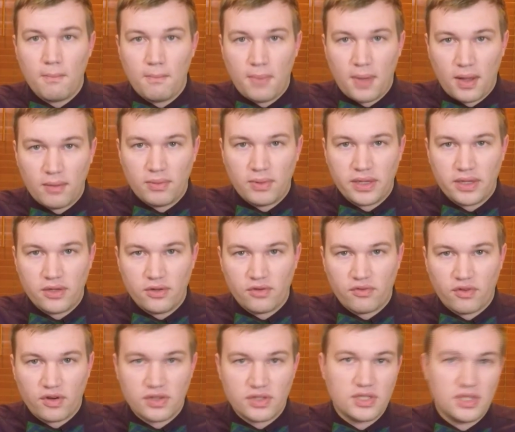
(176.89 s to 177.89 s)
public
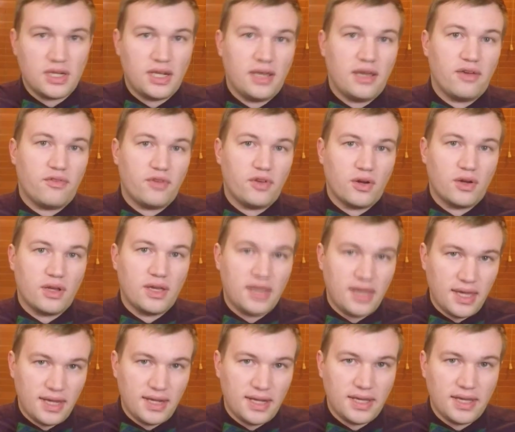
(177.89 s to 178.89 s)
university if you're
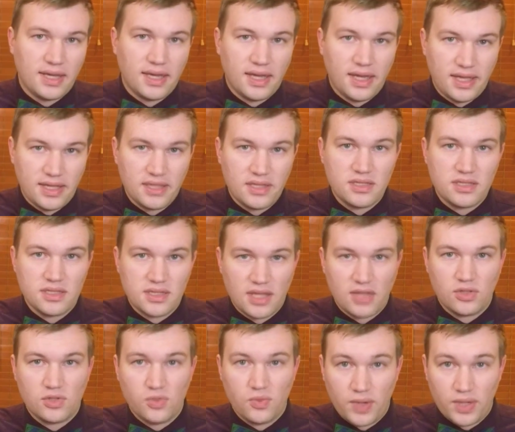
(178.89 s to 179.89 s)
getting
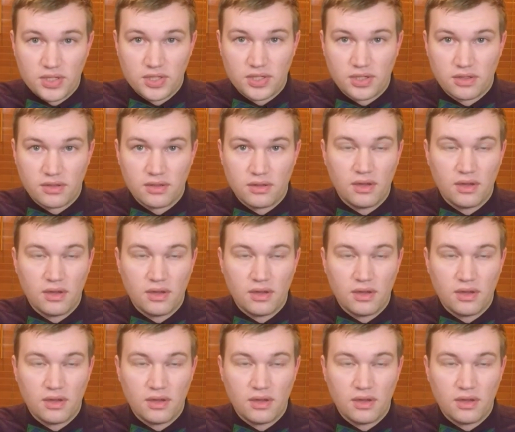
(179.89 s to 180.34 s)
in-state tuition.